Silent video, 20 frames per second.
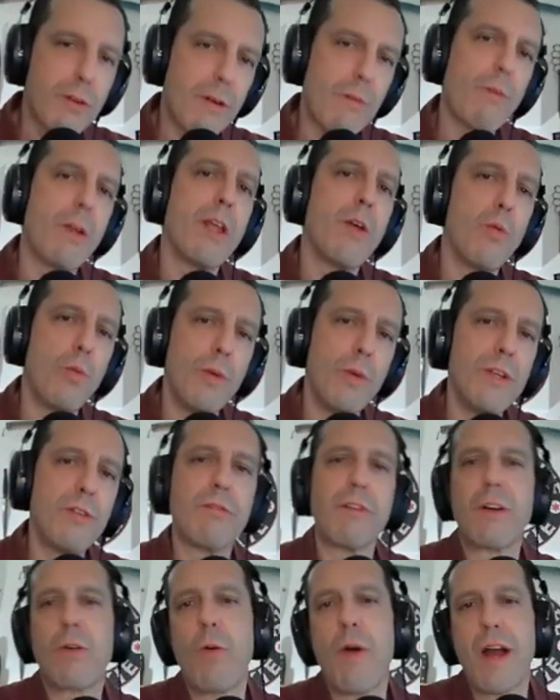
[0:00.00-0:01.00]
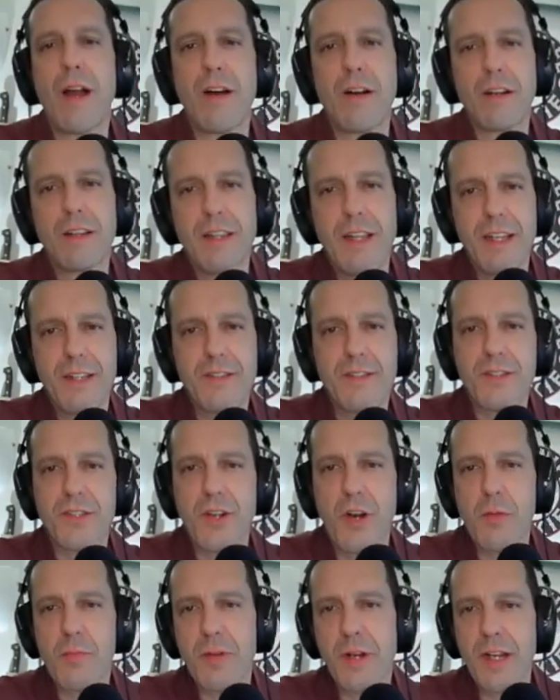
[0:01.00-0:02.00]
it will require less
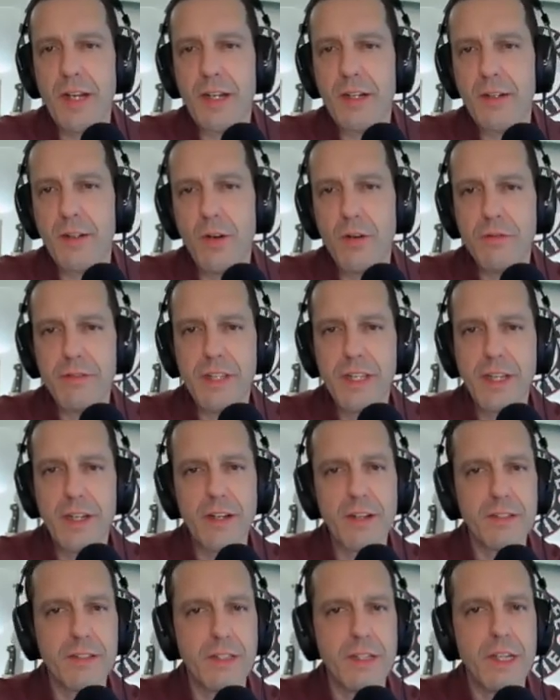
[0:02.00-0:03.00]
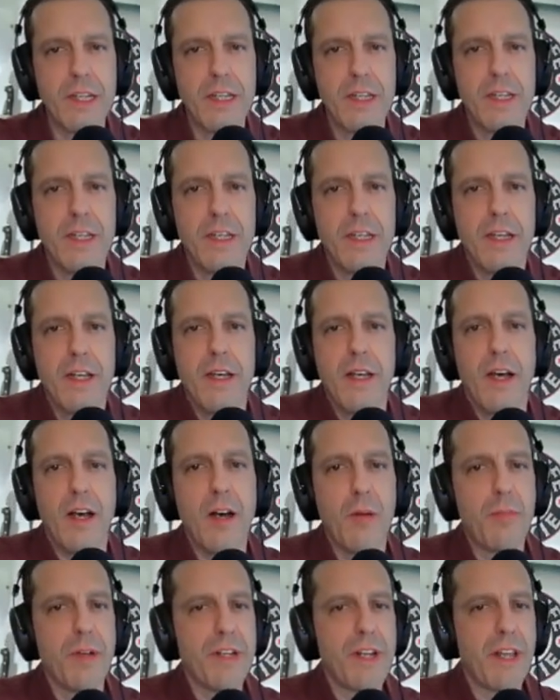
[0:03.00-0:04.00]
sharpening over the years.
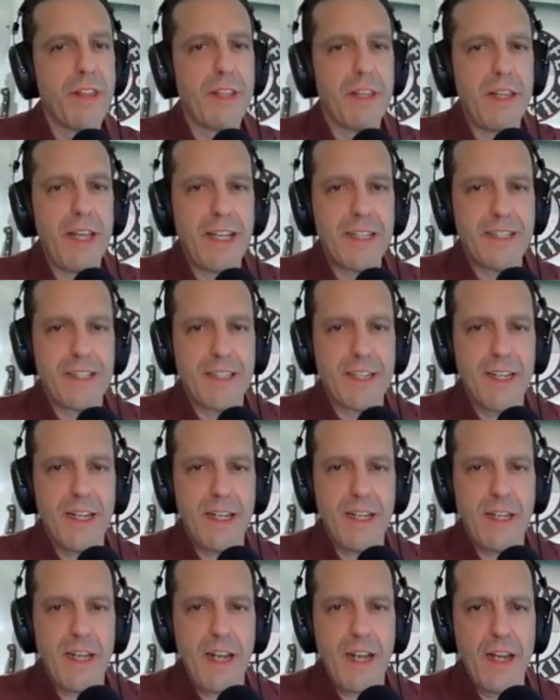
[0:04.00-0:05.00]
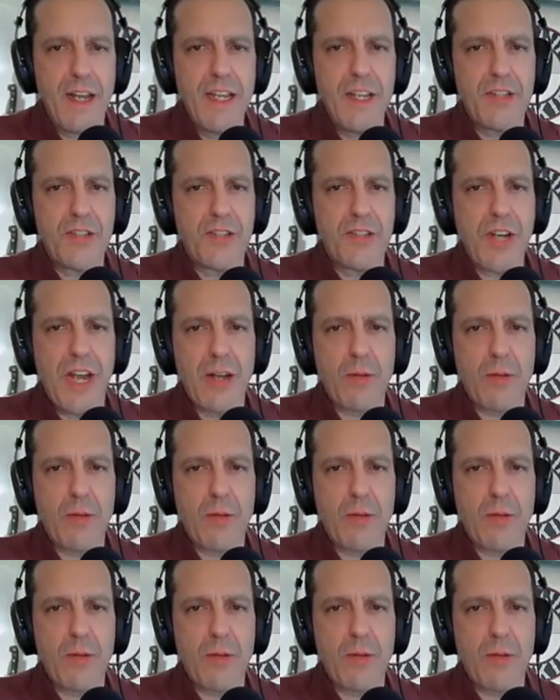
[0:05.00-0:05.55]
But nonetheless, each Jack